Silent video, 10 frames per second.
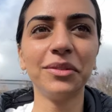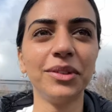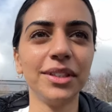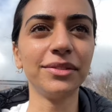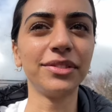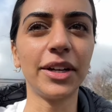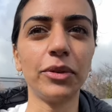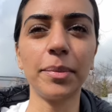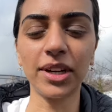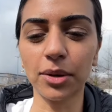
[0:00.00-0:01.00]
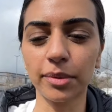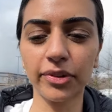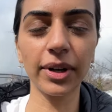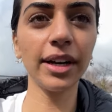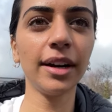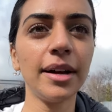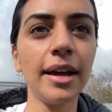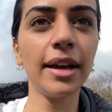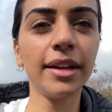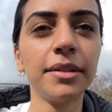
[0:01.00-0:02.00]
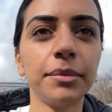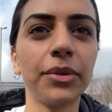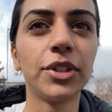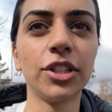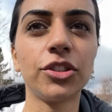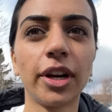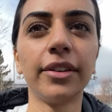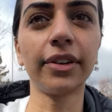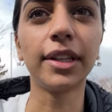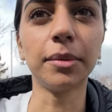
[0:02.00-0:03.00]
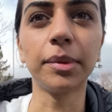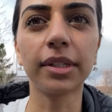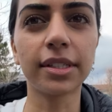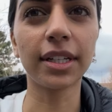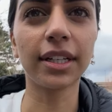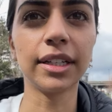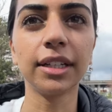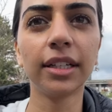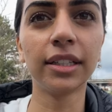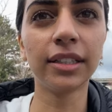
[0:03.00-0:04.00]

We've never been here before, but we're just trying to find the building.